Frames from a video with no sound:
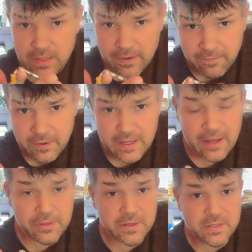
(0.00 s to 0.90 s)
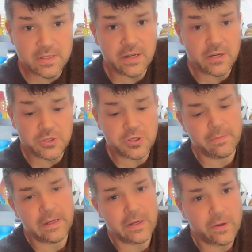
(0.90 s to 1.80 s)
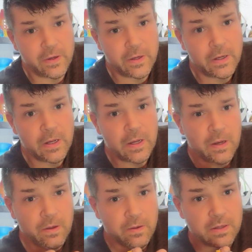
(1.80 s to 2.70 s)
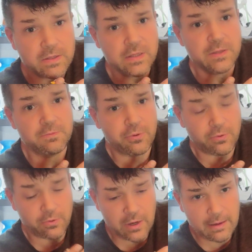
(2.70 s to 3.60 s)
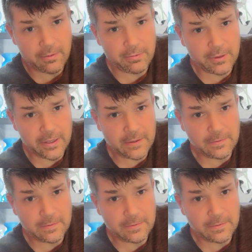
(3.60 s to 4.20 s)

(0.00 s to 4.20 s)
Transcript: without the signature being good, this is probably